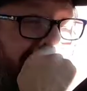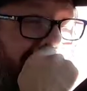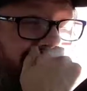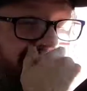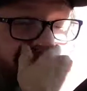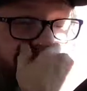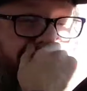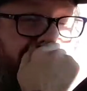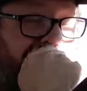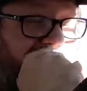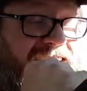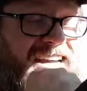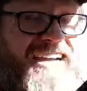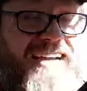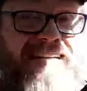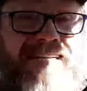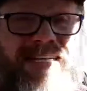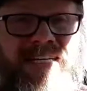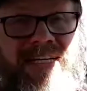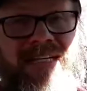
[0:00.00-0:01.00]
Driver
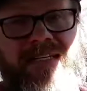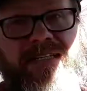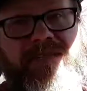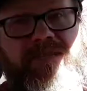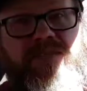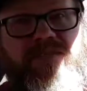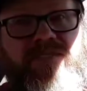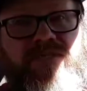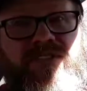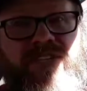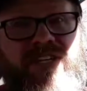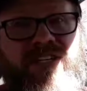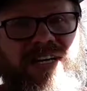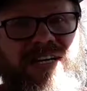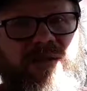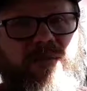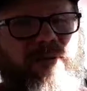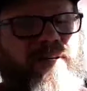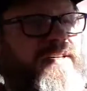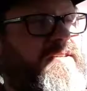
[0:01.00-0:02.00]
side, uh, still got
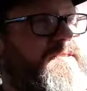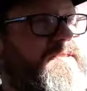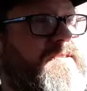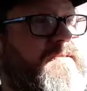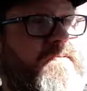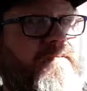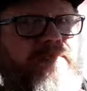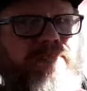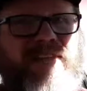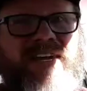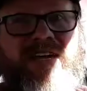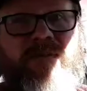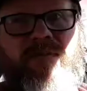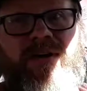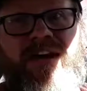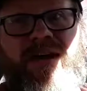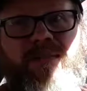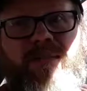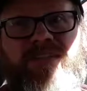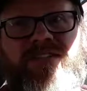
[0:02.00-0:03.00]
the wheels. Anyway,
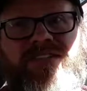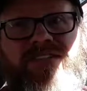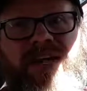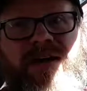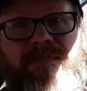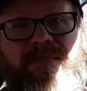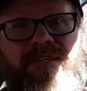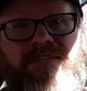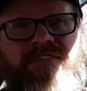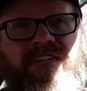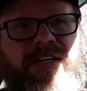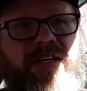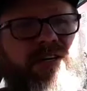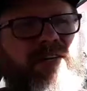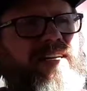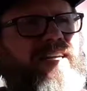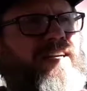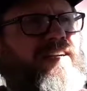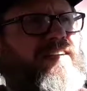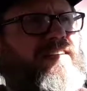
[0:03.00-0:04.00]
I'm gonna stop this video
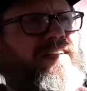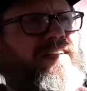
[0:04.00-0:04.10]
here